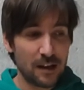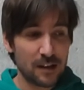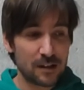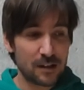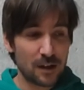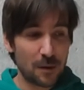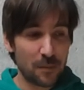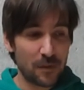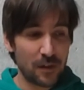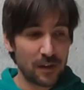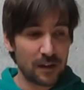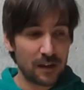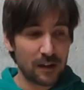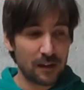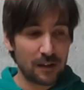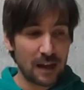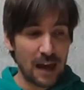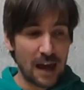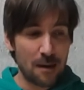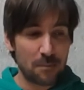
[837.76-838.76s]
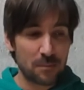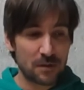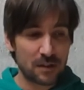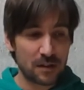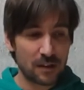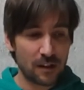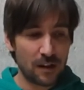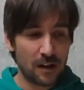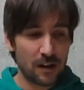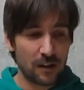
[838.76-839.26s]
something that happens
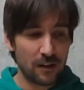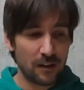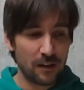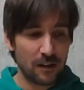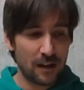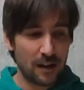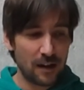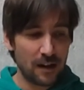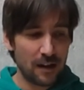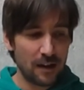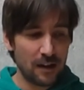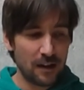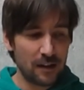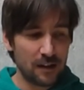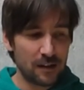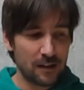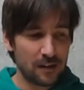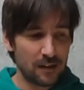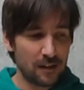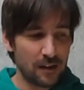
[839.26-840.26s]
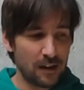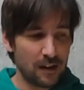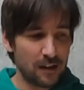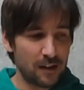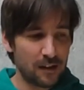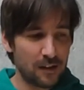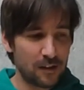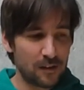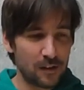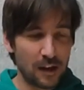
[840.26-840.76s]
a lot in
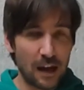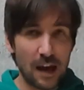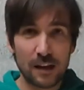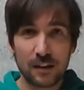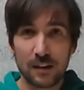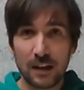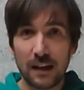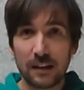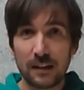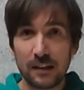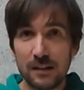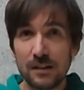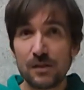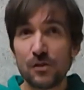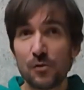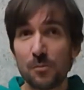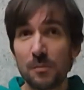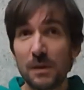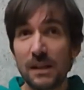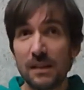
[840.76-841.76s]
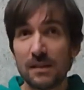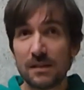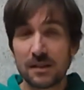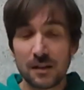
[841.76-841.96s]
at least to me in